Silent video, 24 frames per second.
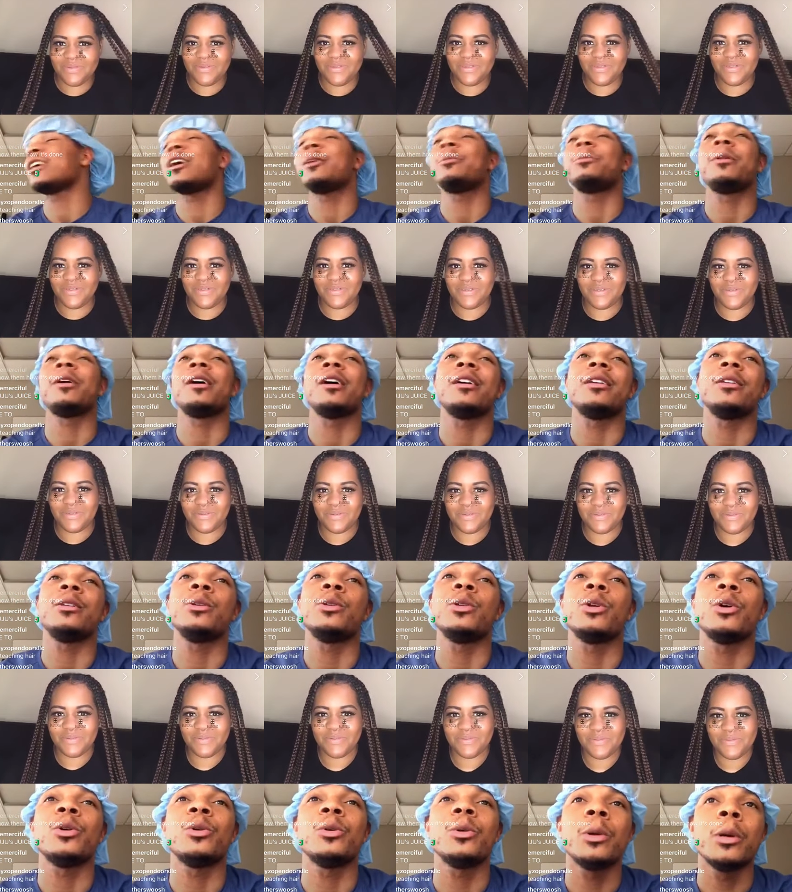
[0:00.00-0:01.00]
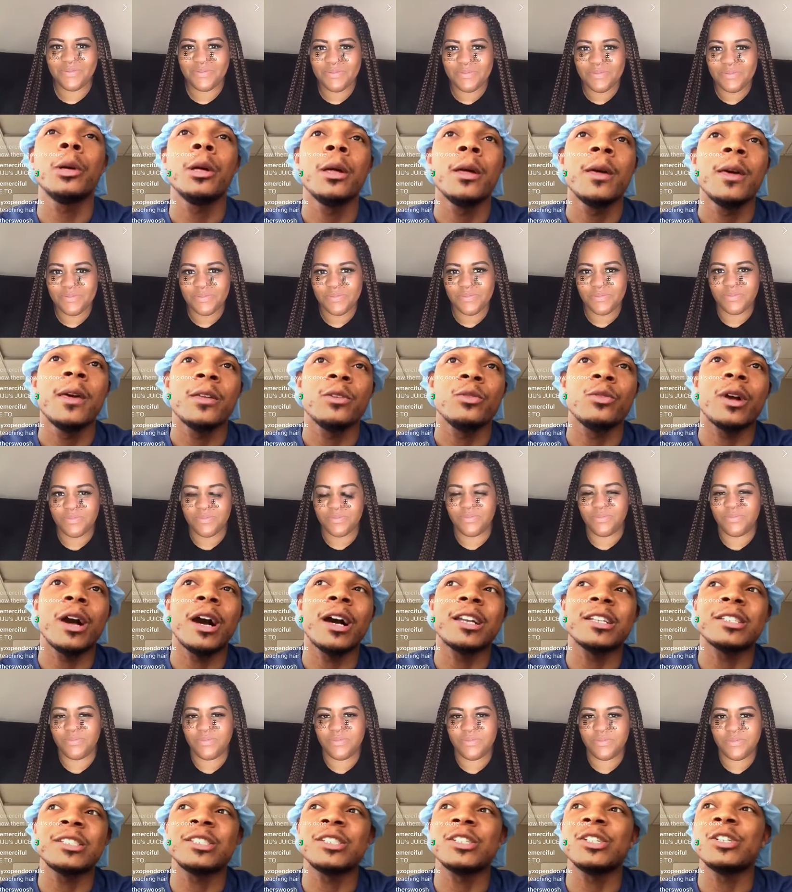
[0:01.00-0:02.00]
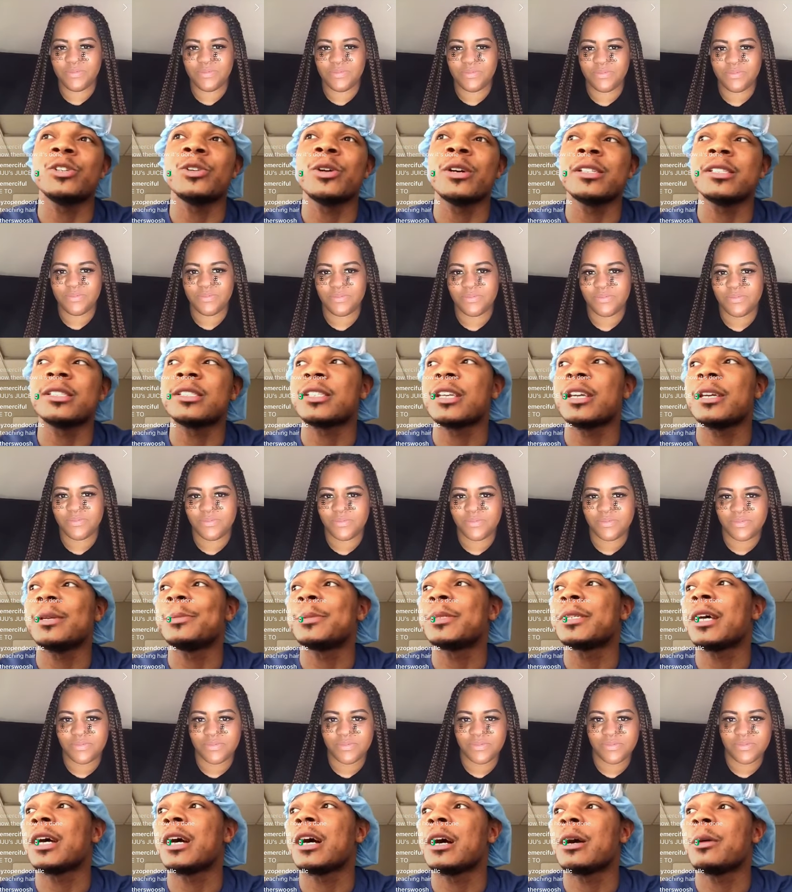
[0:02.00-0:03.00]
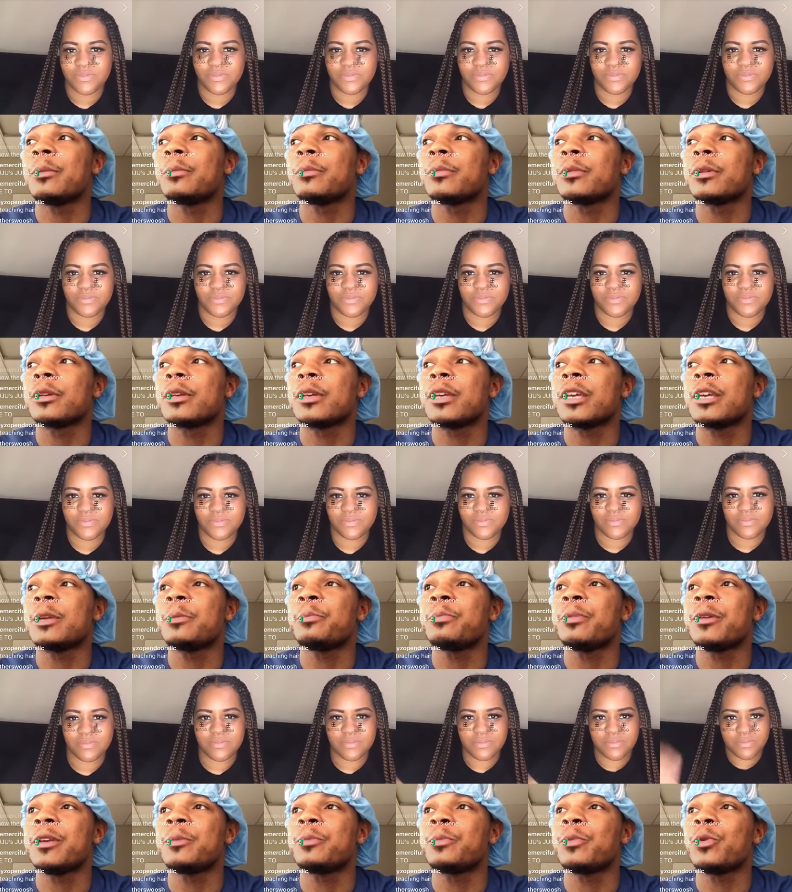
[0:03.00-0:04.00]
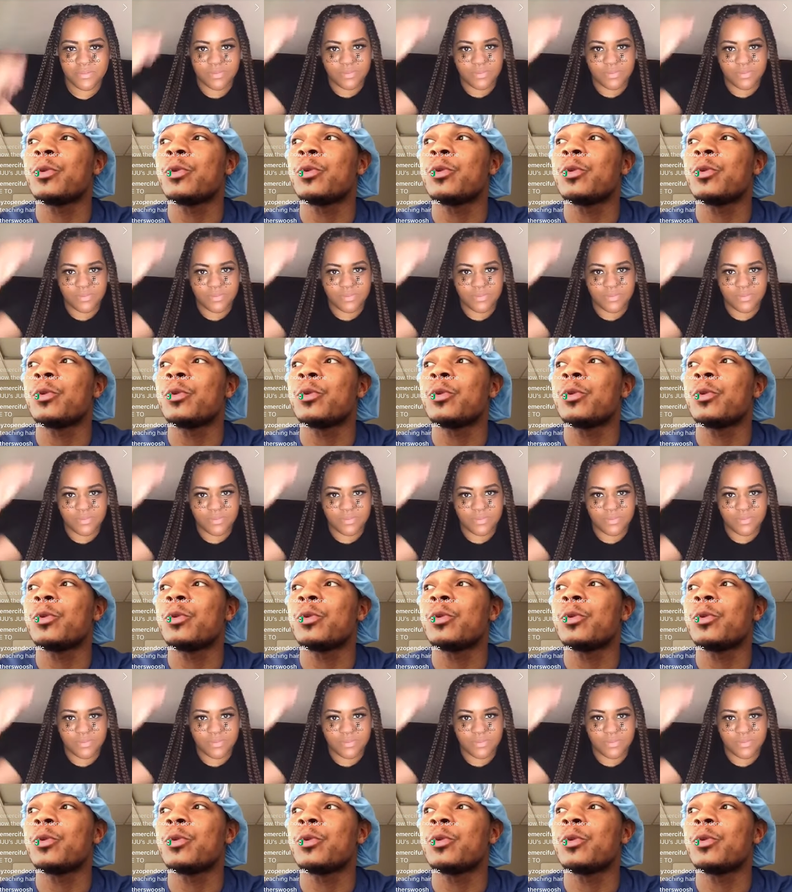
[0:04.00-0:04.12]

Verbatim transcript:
Speaker 1: that you know you gotta mm-hmm. still at the same time keep people